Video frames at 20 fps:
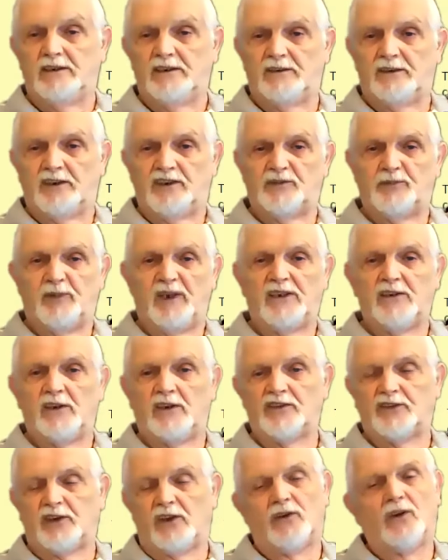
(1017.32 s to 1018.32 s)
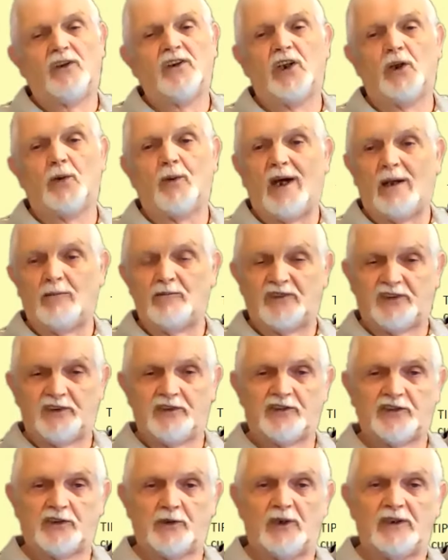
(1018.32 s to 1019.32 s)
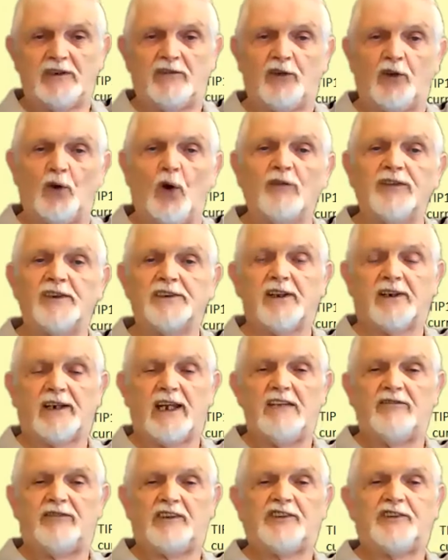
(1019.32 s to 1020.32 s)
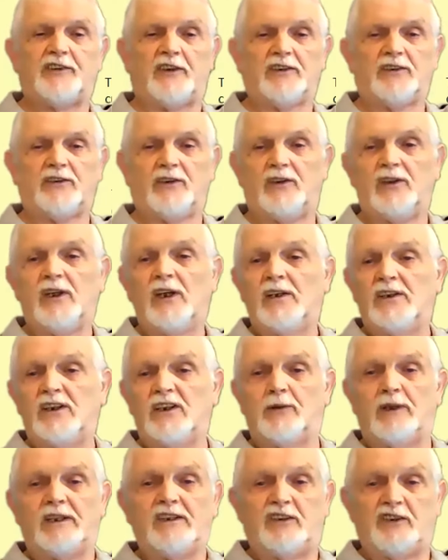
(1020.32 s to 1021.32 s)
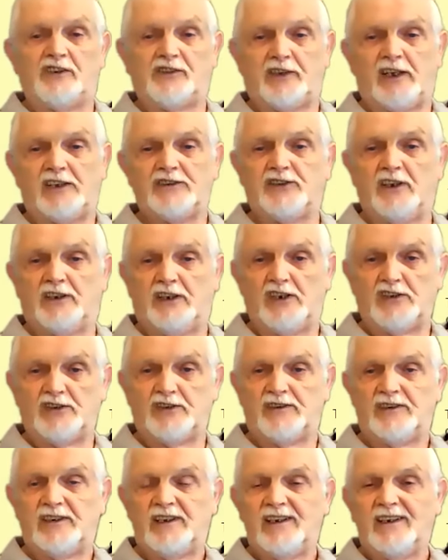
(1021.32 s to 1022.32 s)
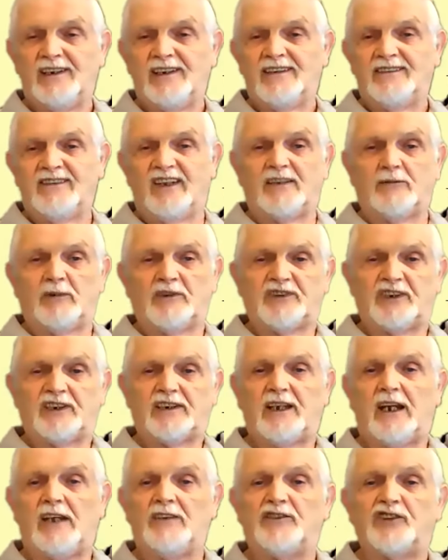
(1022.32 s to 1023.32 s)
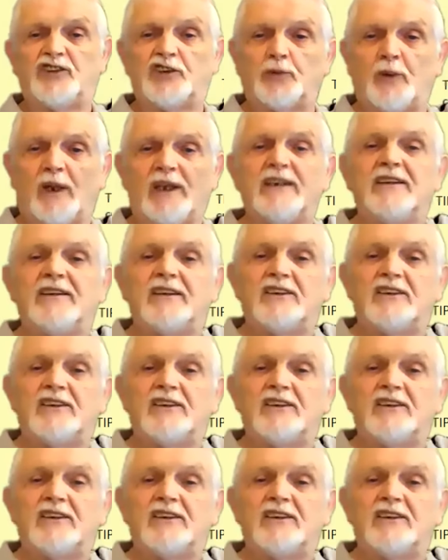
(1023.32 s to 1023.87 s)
speakers or audio amps and so on. If you overdrive a circuit, you go into saturation. In other words, it can't swing,